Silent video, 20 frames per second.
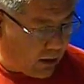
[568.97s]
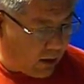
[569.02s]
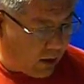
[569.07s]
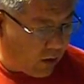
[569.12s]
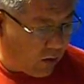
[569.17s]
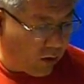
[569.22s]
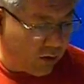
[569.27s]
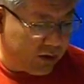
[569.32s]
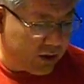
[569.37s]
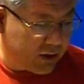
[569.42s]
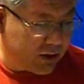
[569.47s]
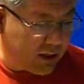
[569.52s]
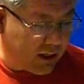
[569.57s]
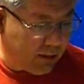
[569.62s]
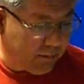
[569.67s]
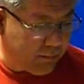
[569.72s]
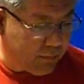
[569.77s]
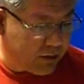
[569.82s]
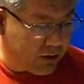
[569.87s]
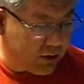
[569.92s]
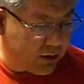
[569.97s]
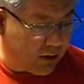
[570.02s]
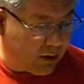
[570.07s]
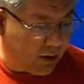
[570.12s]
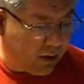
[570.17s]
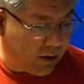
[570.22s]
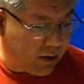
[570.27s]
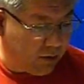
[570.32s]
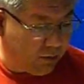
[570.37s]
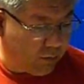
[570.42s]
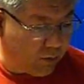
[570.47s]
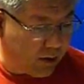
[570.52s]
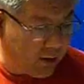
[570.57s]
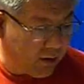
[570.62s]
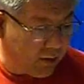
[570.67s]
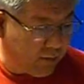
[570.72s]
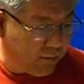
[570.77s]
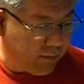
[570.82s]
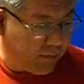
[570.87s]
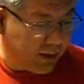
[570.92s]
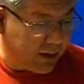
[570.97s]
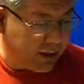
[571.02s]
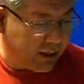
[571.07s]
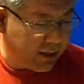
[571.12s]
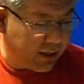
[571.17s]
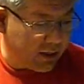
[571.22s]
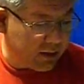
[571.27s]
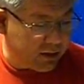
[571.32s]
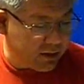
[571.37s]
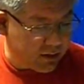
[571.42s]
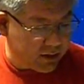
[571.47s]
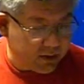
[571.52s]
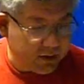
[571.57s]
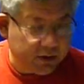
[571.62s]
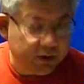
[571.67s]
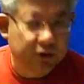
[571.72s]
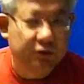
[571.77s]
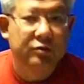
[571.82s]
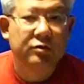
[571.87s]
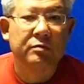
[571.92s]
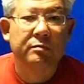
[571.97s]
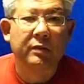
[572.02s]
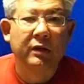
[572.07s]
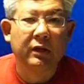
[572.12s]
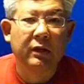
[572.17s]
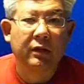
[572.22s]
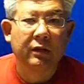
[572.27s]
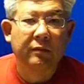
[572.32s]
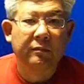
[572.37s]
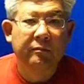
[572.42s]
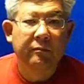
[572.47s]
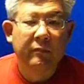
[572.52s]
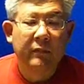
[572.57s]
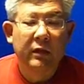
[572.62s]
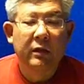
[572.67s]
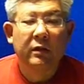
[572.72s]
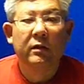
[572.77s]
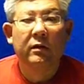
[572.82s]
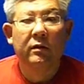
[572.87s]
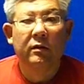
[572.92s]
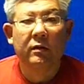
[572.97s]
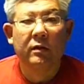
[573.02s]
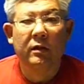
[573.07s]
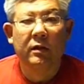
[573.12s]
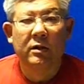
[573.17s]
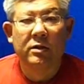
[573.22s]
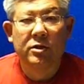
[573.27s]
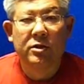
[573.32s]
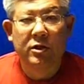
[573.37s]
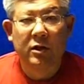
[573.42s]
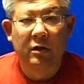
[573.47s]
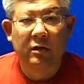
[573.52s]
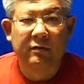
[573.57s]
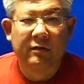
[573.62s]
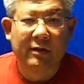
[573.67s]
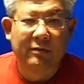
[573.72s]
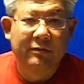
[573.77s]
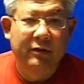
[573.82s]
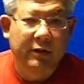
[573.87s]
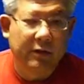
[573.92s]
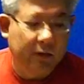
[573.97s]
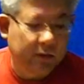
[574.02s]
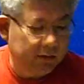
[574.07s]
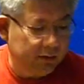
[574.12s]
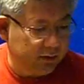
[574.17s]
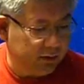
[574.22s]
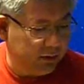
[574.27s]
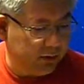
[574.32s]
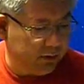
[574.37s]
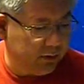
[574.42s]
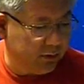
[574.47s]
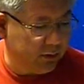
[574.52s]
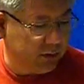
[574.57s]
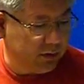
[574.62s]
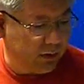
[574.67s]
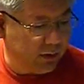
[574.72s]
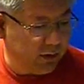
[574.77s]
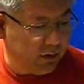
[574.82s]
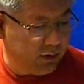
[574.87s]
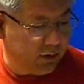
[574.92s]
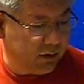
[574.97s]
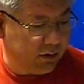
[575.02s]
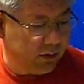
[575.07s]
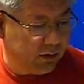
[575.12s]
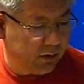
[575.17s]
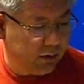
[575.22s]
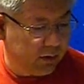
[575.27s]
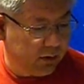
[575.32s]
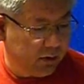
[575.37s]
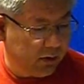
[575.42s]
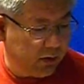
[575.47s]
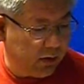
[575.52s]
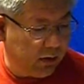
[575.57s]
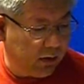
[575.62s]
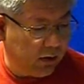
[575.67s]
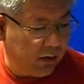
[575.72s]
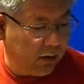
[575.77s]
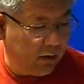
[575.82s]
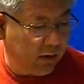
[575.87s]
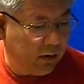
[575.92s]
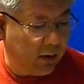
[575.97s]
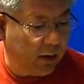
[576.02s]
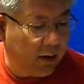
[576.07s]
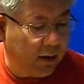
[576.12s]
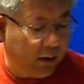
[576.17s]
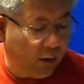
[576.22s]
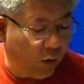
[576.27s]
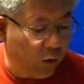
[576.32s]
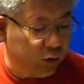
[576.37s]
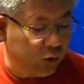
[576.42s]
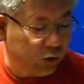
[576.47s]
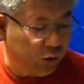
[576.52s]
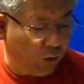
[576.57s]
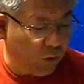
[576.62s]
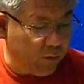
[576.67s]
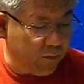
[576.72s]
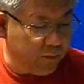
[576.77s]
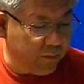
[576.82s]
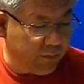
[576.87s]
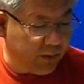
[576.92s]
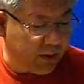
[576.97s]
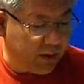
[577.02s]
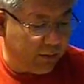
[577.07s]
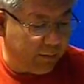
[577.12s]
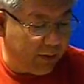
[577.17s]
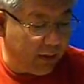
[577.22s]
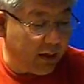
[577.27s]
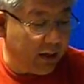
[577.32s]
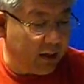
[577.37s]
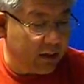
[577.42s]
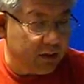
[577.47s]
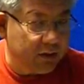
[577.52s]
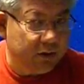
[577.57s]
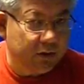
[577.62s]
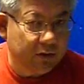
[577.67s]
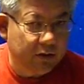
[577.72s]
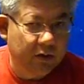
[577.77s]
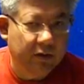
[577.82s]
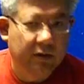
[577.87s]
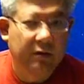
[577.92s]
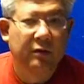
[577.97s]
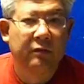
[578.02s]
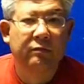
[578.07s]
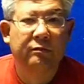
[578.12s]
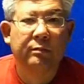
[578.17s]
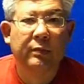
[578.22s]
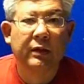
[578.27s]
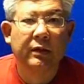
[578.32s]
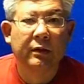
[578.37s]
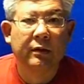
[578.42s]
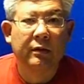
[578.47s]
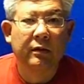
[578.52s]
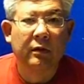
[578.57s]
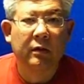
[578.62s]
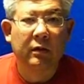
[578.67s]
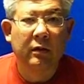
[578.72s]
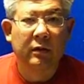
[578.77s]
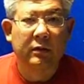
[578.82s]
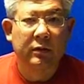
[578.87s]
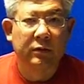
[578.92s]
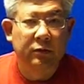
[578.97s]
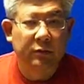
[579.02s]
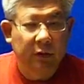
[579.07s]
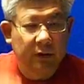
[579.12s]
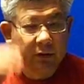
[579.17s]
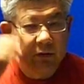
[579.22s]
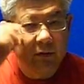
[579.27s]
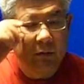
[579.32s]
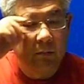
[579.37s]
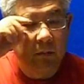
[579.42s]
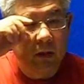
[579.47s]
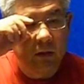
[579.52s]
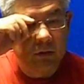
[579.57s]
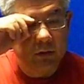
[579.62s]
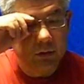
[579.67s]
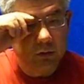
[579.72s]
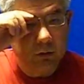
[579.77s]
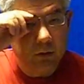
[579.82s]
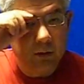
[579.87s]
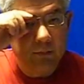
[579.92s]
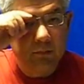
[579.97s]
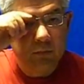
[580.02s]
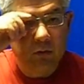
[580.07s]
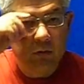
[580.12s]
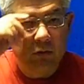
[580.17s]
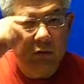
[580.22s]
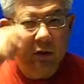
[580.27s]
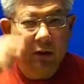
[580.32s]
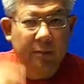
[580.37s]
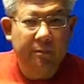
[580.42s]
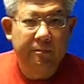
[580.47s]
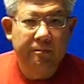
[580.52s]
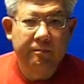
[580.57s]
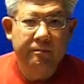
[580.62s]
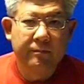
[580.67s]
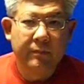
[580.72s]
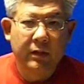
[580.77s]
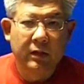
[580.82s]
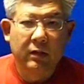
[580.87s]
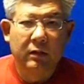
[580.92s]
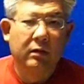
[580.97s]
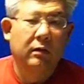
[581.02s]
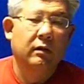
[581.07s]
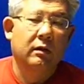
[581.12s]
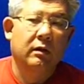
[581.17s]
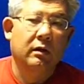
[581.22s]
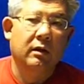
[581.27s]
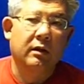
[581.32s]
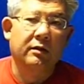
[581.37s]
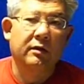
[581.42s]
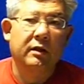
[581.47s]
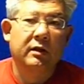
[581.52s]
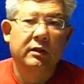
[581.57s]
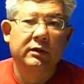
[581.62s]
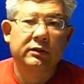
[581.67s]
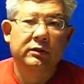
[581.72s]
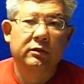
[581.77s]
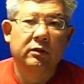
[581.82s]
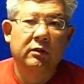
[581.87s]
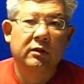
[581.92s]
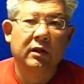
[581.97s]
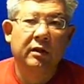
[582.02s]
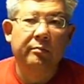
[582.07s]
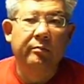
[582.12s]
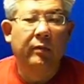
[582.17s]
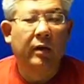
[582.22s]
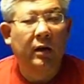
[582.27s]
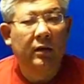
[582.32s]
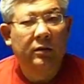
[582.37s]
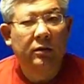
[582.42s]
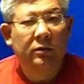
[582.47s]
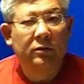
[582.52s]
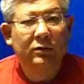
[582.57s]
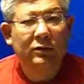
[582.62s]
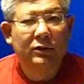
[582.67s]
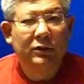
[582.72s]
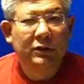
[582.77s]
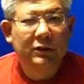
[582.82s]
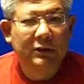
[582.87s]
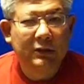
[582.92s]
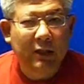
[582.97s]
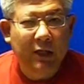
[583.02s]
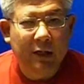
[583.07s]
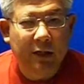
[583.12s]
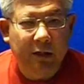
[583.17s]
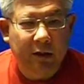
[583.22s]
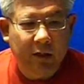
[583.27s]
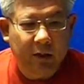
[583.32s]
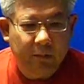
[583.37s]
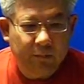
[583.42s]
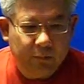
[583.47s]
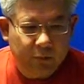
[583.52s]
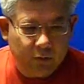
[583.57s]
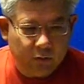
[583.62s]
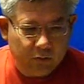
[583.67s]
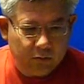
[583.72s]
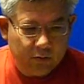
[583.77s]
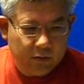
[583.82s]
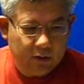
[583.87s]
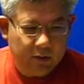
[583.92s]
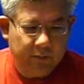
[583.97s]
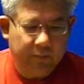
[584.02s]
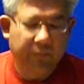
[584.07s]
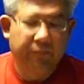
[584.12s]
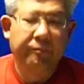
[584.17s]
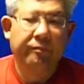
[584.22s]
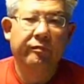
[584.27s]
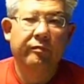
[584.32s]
On this campus, I wear many hats in addition to being the chair of Africana Latino Studies. I also, in the past, have been the director of the Model UN program, and then I started a Model SADC program.